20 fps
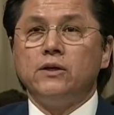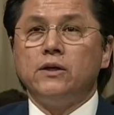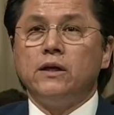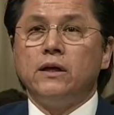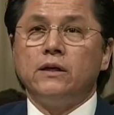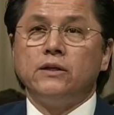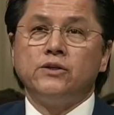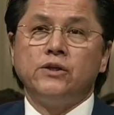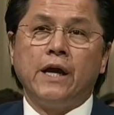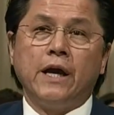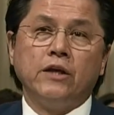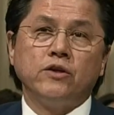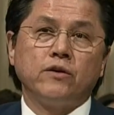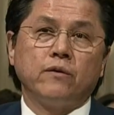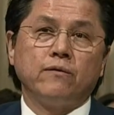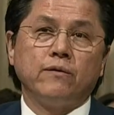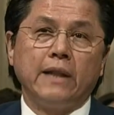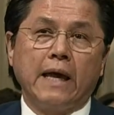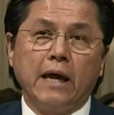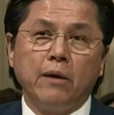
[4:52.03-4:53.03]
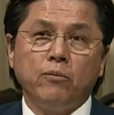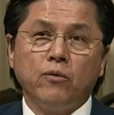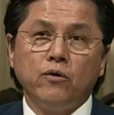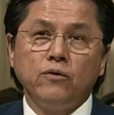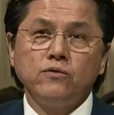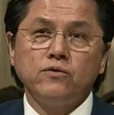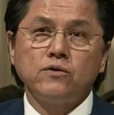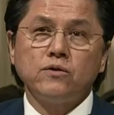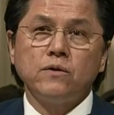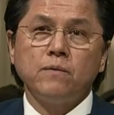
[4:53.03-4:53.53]
change of
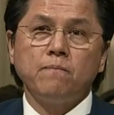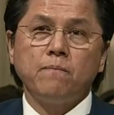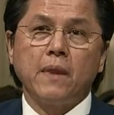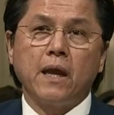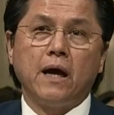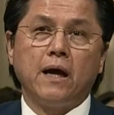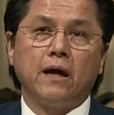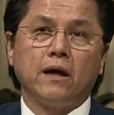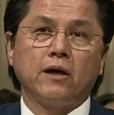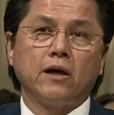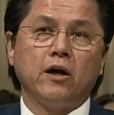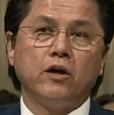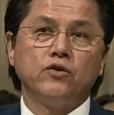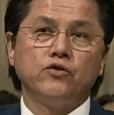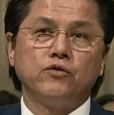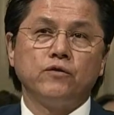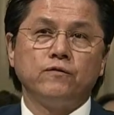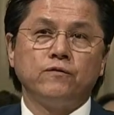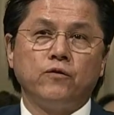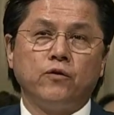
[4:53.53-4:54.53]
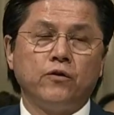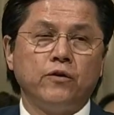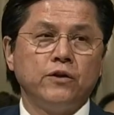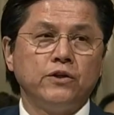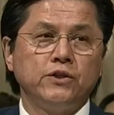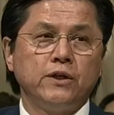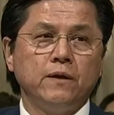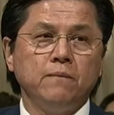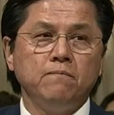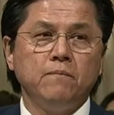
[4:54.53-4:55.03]
labels, country of
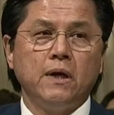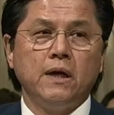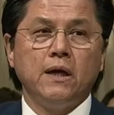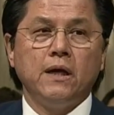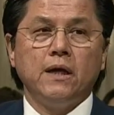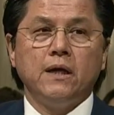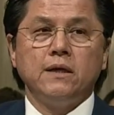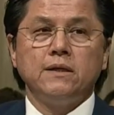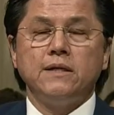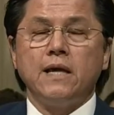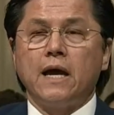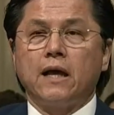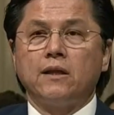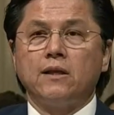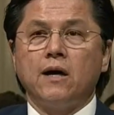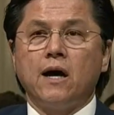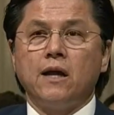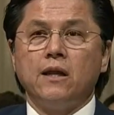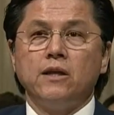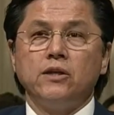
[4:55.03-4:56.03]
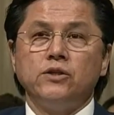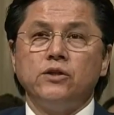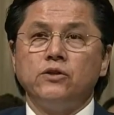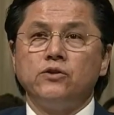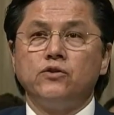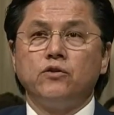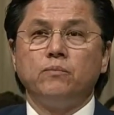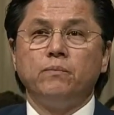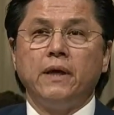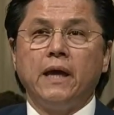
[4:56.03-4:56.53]
origin, Technology
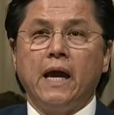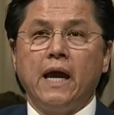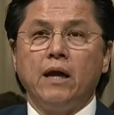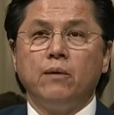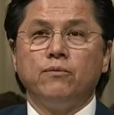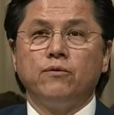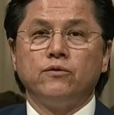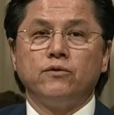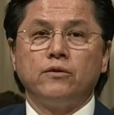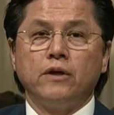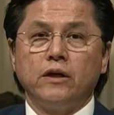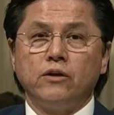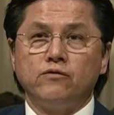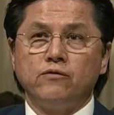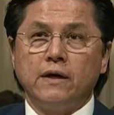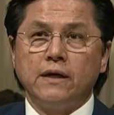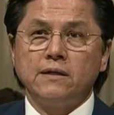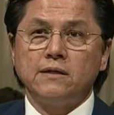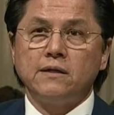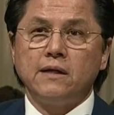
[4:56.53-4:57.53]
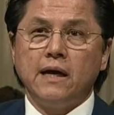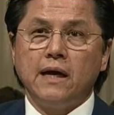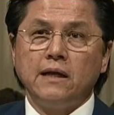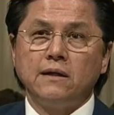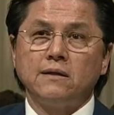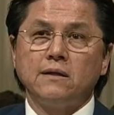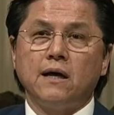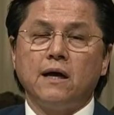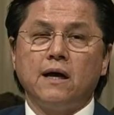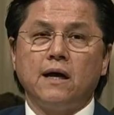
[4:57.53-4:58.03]
should be able to address
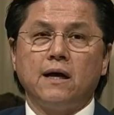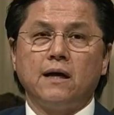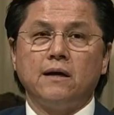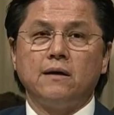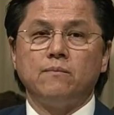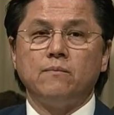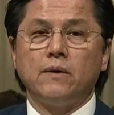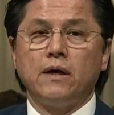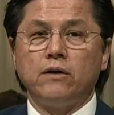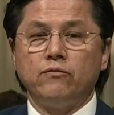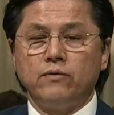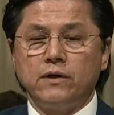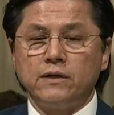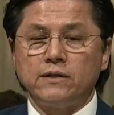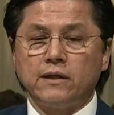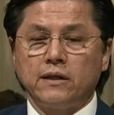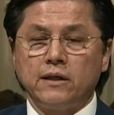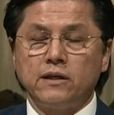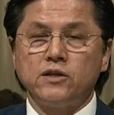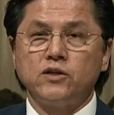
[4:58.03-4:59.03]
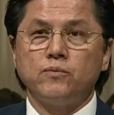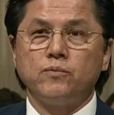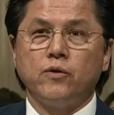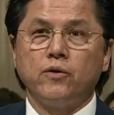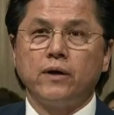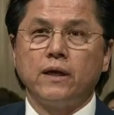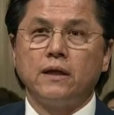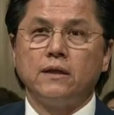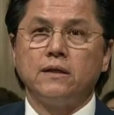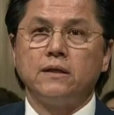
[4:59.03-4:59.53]
that. I recently
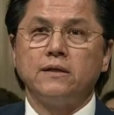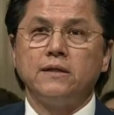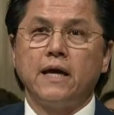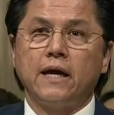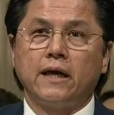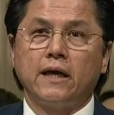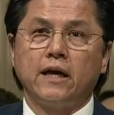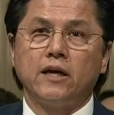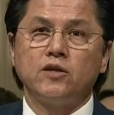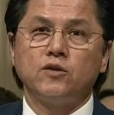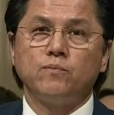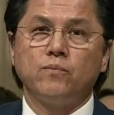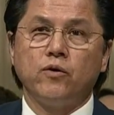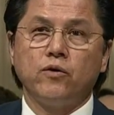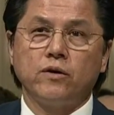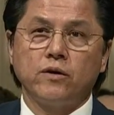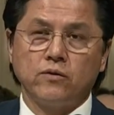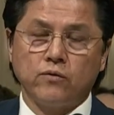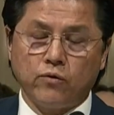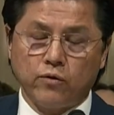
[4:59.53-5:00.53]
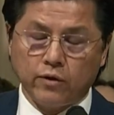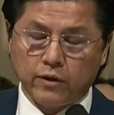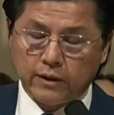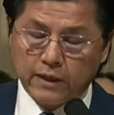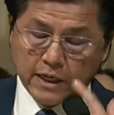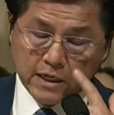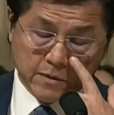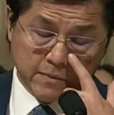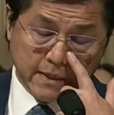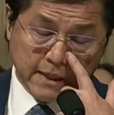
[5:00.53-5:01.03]
spoke at the Tech Expo
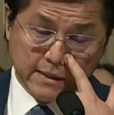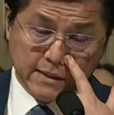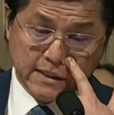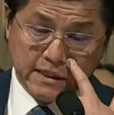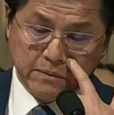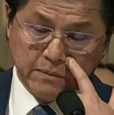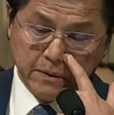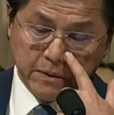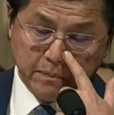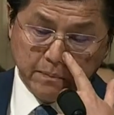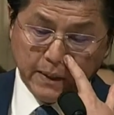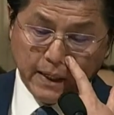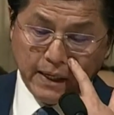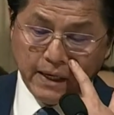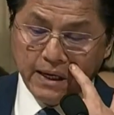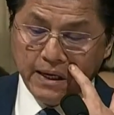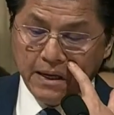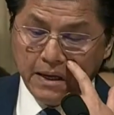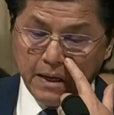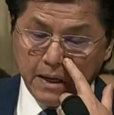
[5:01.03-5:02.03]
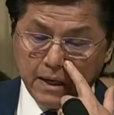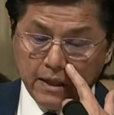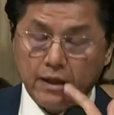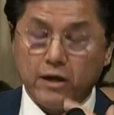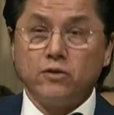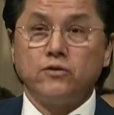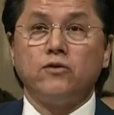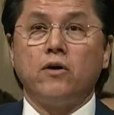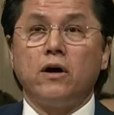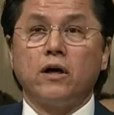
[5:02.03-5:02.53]
organized by CBP. They're
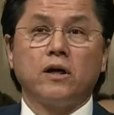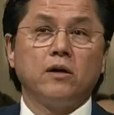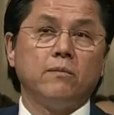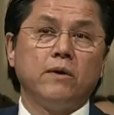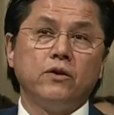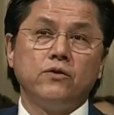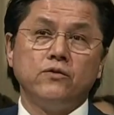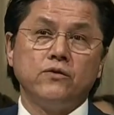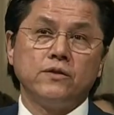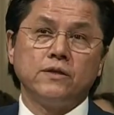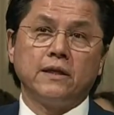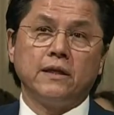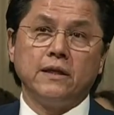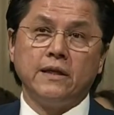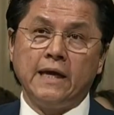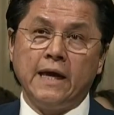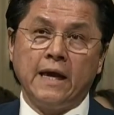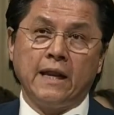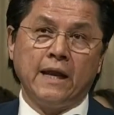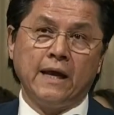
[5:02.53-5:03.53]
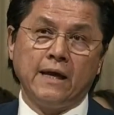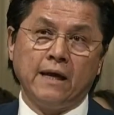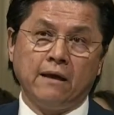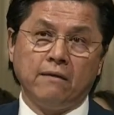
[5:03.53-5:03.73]
talking about using DNA